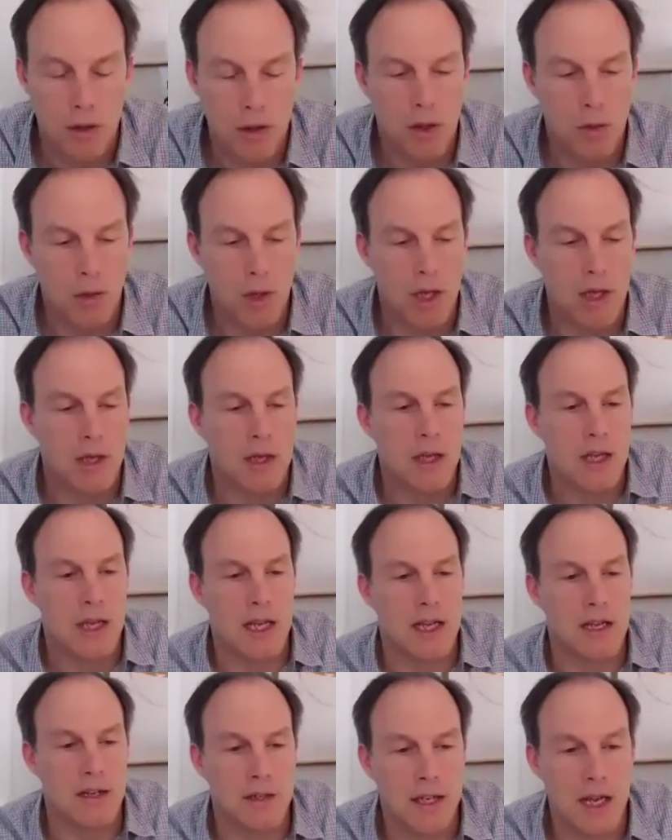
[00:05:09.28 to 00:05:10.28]
Okay.
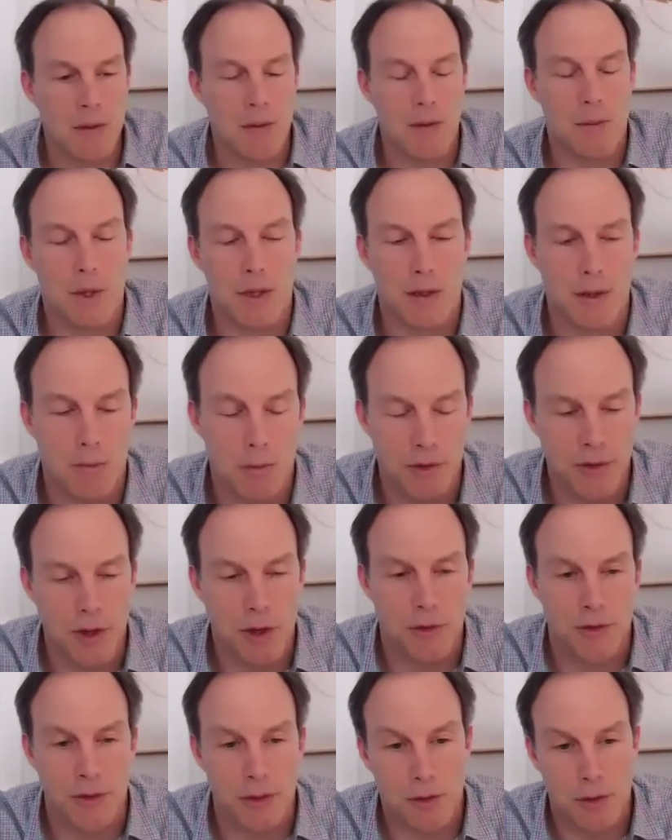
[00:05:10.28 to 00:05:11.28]
And tell me about the
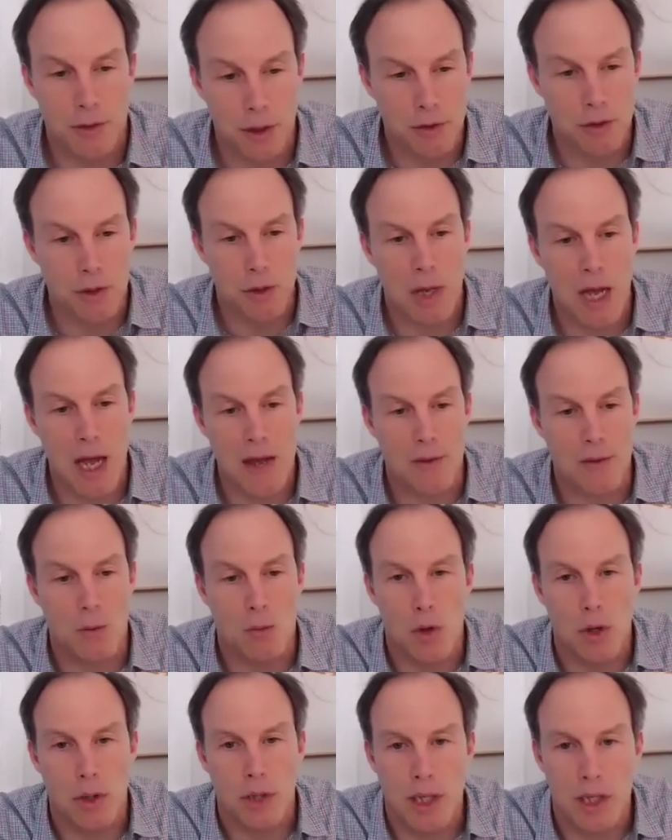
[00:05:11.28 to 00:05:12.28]
results. Do you have a
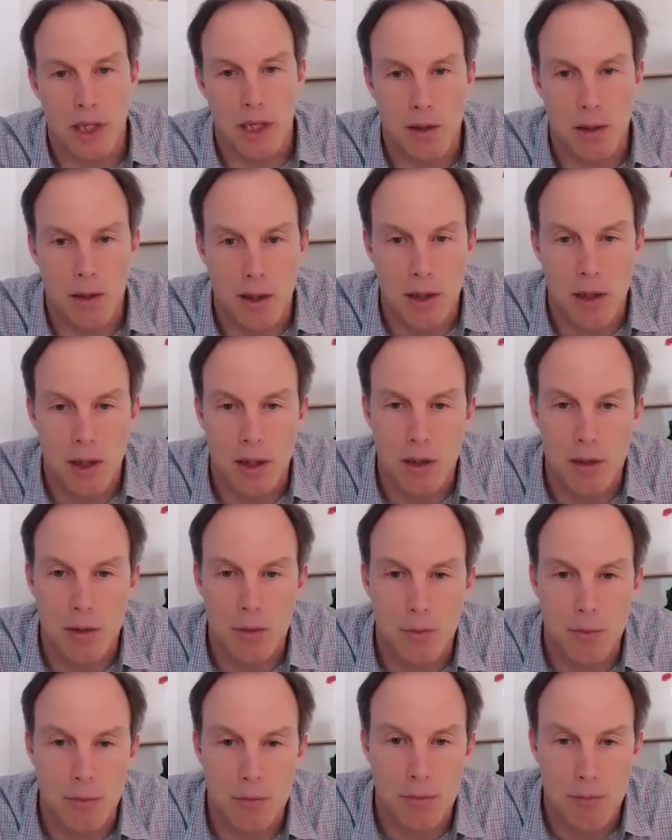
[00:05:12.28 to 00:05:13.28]
working
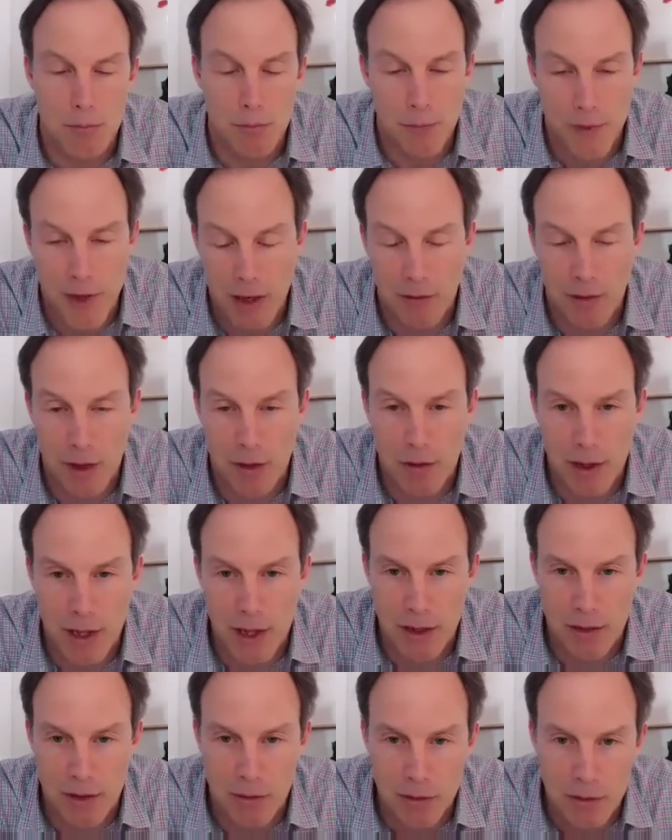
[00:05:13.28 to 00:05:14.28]
ventilator
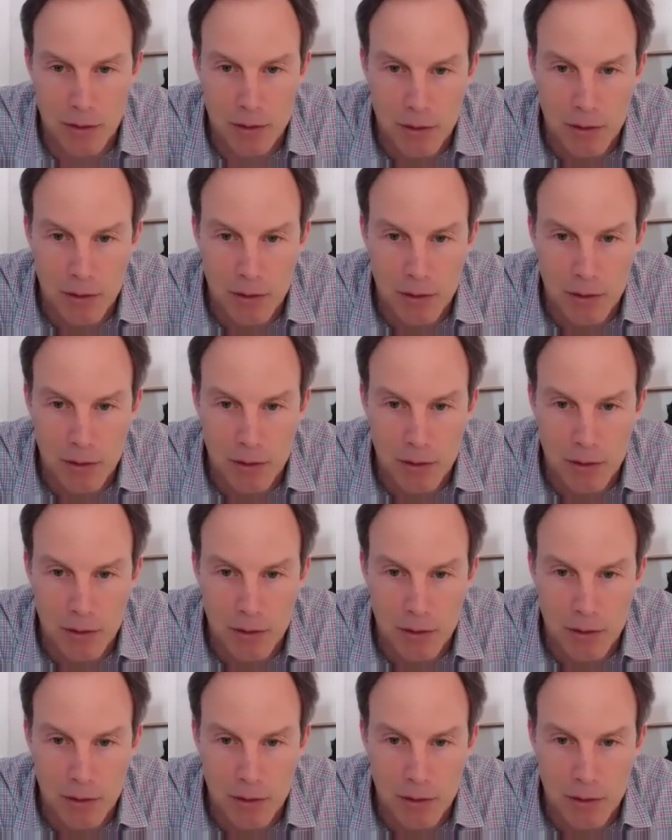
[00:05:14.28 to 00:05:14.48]
now?